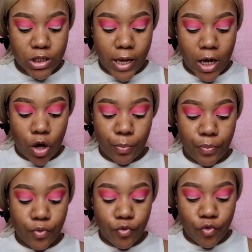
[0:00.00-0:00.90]
like a
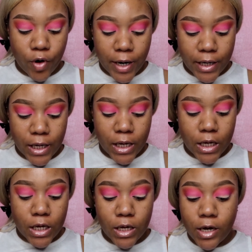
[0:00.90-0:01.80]

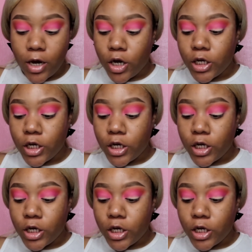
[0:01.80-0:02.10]
pretty